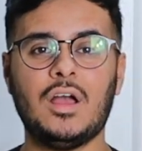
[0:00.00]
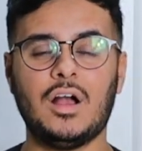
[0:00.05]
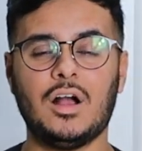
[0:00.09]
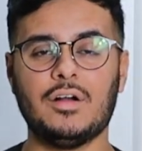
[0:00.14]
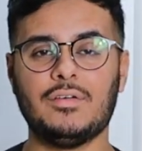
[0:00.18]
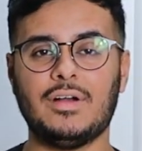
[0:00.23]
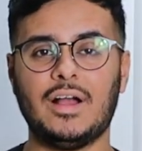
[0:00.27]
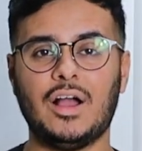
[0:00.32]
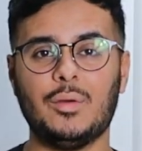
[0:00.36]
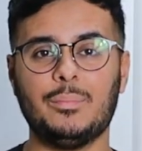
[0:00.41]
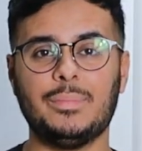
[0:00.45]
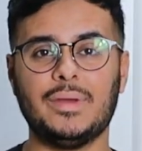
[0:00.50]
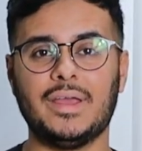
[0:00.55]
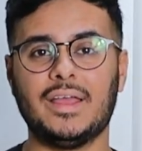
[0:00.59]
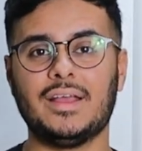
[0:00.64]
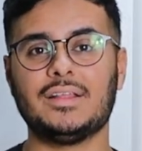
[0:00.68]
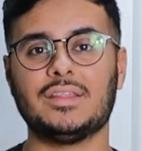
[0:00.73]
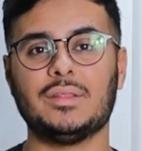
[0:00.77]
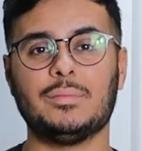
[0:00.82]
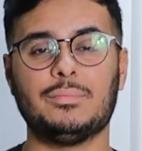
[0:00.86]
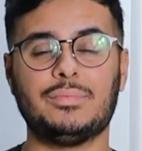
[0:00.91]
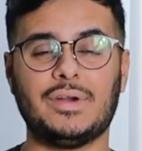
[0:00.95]
of how
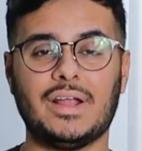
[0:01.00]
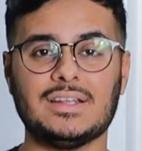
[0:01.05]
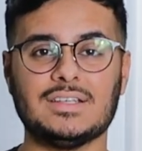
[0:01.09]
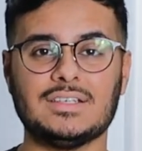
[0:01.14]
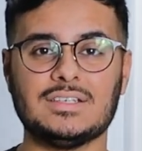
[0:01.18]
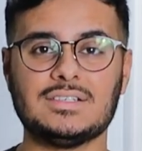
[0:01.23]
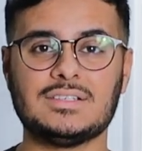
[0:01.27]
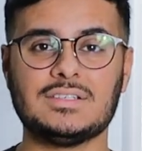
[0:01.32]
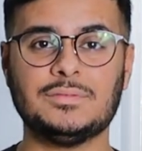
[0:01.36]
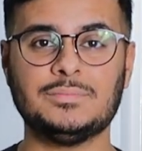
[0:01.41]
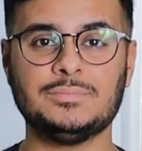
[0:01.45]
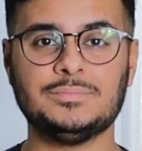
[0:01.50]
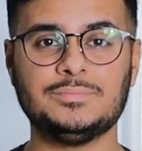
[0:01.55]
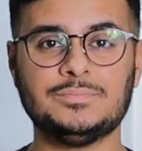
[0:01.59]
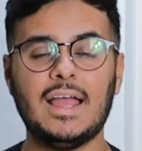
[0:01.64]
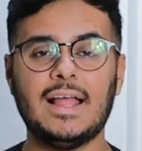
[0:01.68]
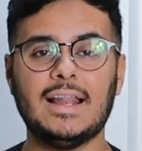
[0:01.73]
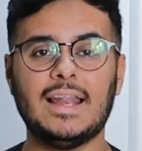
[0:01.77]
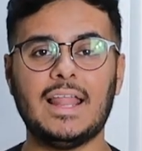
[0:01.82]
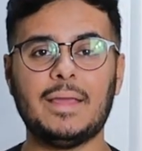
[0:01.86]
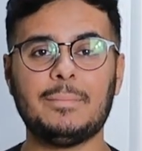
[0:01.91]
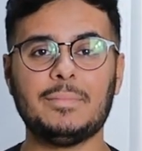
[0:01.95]
big the brand is.
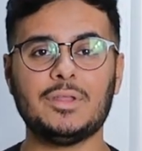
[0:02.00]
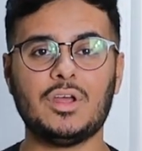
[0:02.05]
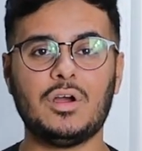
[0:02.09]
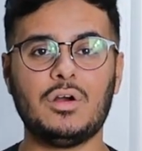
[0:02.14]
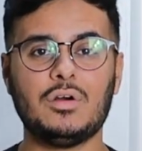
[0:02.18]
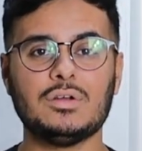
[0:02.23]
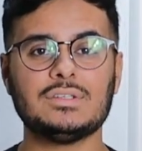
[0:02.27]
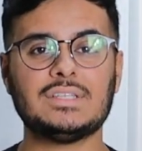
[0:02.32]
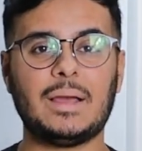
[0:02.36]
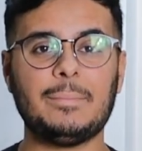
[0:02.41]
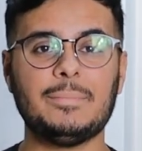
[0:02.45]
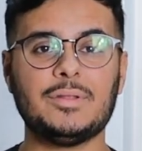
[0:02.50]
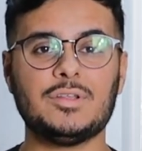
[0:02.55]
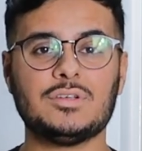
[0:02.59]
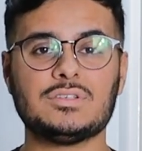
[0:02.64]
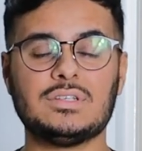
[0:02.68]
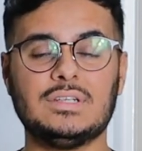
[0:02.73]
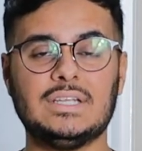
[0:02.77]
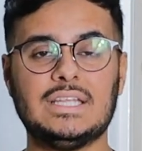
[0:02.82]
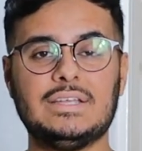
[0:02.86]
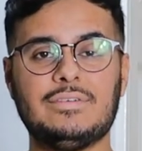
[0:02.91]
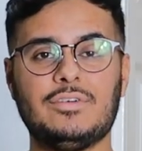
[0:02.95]
Let me know down below,
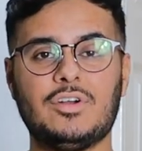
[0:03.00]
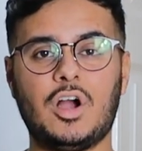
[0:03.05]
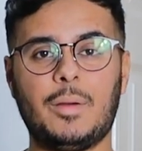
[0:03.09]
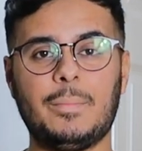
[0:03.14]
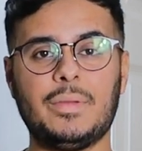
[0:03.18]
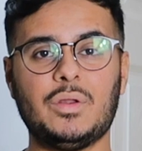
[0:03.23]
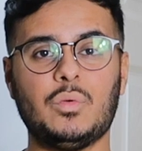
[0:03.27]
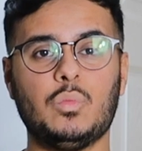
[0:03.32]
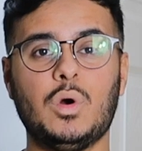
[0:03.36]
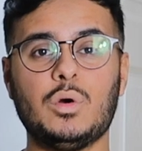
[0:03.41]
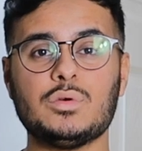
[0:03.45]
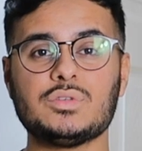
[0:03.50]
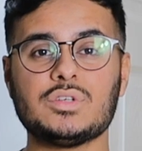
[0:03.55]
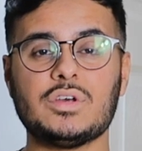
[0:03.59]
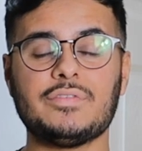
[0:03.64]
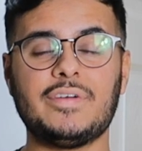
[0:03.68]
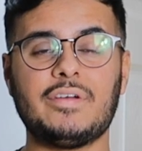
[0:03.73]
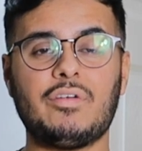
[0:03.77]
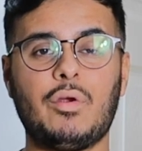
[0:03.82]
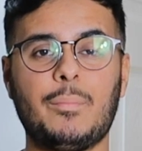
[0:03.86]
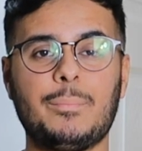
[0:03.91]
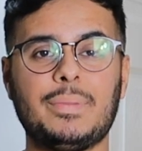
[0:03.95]
so leave a comment what was your
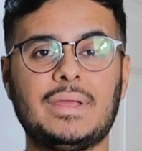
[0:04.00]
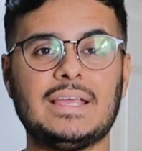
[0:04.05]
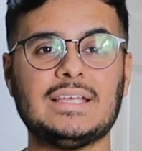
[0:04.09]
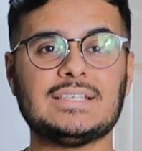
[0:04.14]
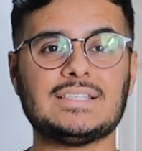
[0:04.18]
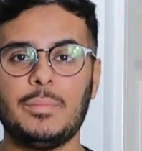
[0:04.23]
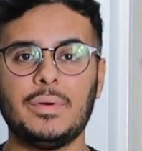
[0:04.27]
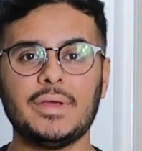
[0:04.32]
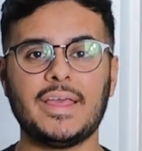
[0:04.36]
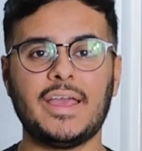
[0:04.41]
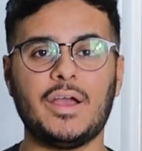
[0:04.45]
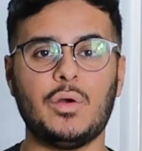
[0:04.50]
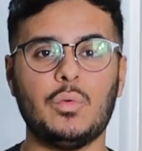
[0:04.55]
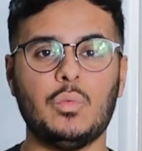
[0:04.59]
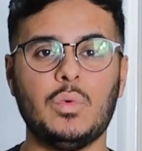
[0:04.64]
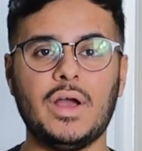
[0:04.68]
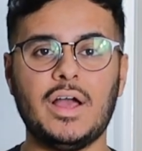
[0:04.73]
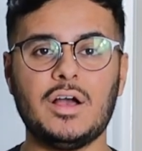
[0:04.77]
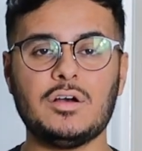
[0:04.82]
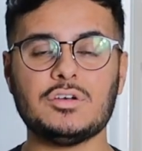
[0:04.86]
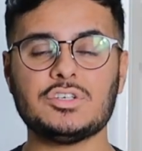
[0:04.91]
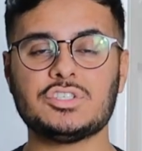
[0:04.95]
favorite piece. But yeah,
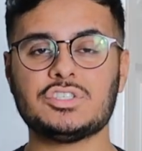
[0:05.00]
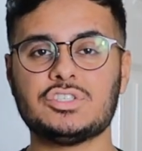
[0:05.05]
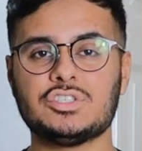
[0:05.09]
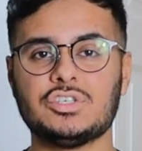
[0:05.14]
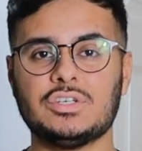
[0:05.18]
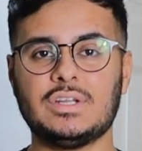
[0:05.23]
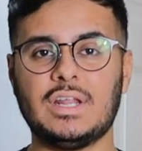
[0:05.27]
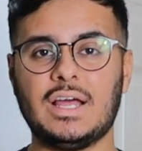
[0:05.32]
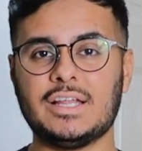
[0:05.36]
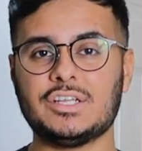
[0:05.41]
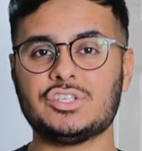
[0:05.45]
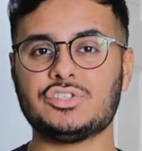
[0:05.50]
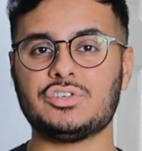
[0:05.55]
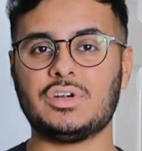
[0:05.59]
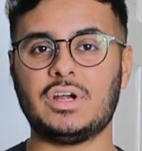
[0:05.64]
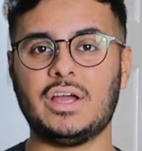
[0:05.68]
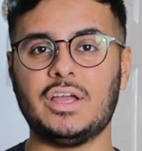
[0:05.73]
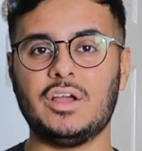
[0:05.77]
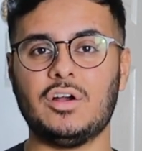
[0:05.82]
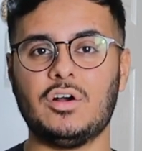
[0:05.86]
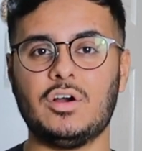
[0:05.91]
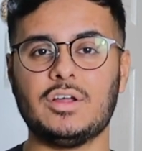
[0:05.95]
what else should I
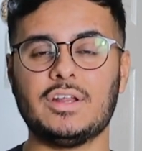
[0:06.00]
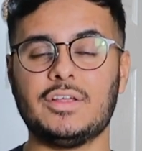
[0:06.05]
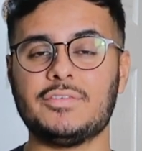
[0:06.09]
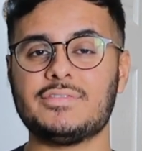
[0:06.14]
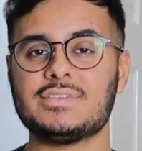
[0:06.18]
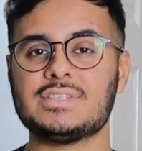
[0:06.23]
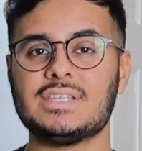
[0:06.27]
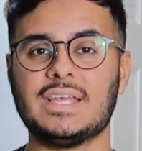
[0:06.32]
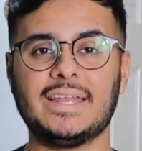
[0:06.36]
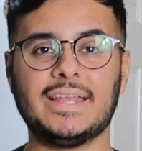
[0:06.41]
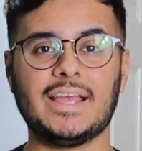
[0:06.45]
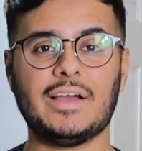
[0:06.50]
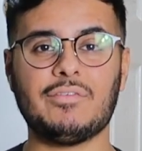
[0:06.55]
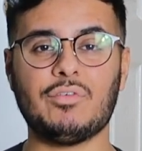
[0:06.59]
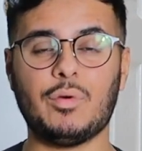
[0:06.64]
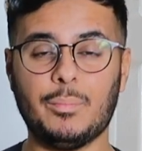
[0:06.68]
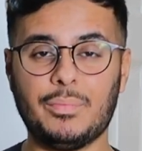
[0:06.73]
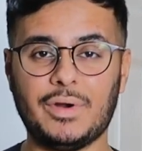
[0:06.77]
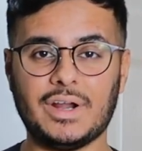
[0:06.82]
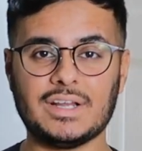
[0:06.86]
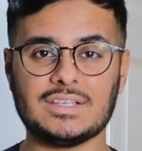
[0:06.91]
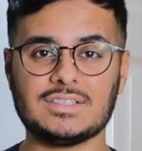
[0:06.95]
try on, and if there's any other
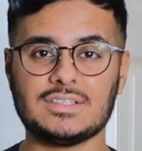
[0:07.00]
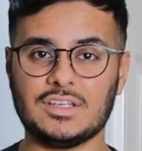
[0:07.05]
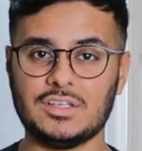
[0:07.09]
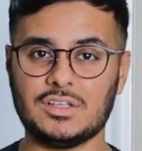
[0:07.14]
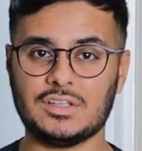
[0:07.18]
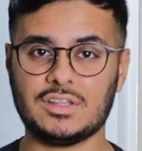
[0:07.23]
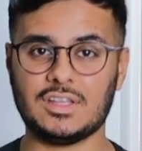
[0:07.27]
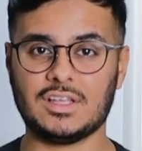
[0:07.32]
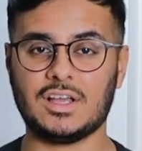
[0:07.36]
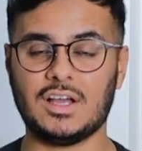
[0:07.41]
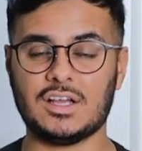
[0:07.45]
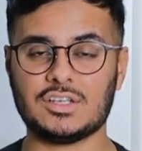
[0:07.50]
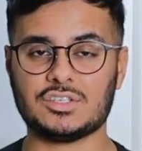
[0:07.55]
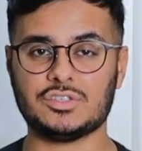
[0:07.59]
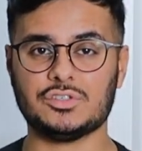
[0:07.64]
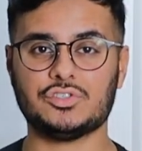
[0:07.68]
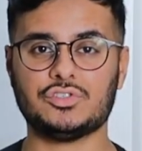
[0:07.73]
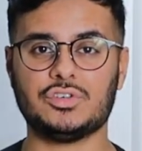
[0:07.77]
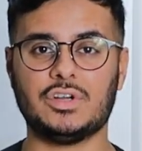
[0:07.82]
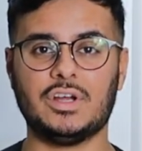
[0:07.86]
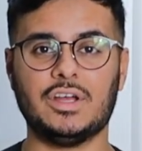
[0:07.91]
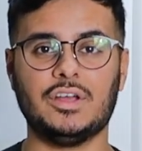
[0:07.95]
brands that you think I
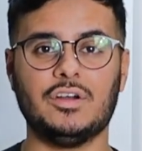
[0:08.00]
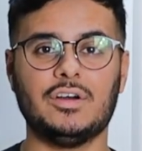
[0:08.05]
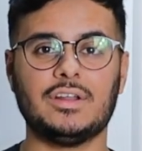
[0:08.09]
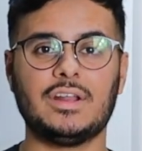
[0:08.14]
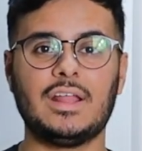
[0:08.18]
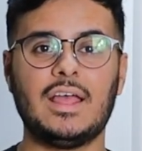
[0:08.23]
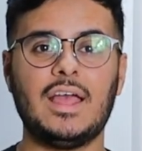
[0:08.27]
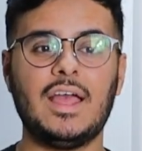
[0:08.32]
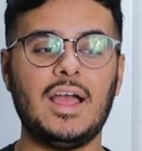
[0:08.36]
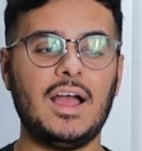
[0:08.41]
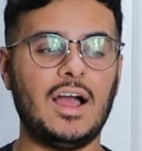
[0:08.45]
should try on.